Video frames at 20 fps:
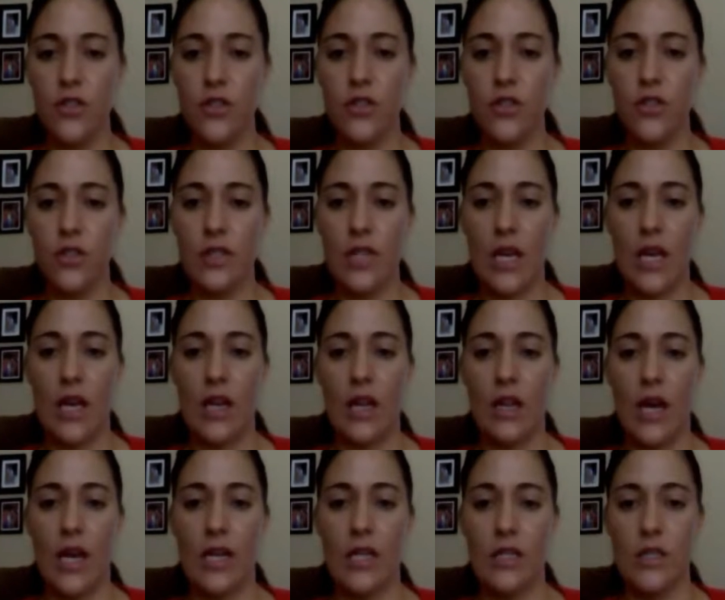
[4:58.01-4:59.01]
and just like a
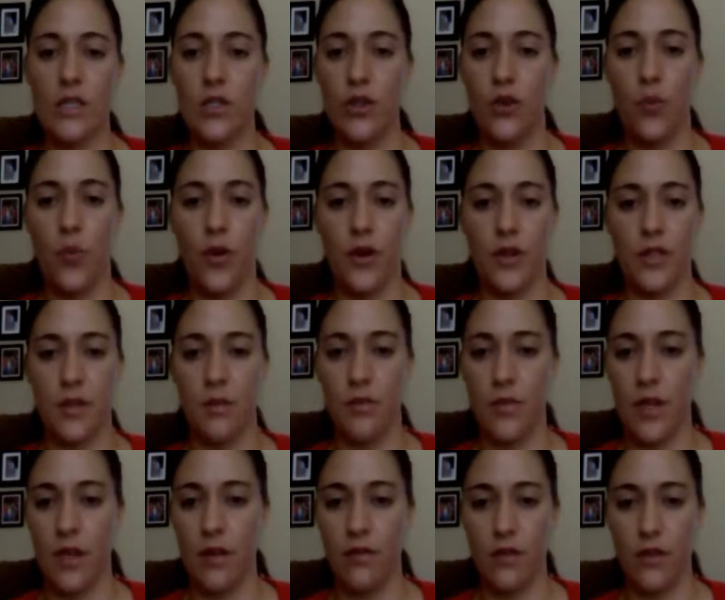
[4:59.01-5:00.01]
light soup or
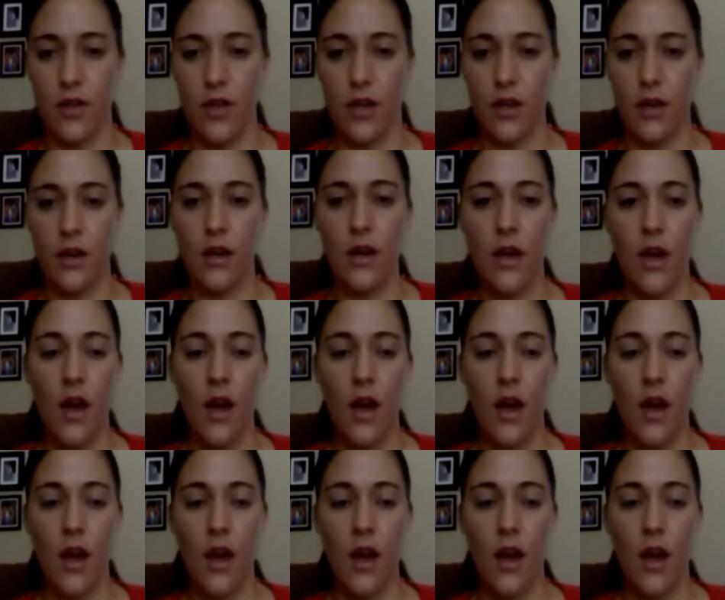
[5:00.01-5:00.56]
something for dinner.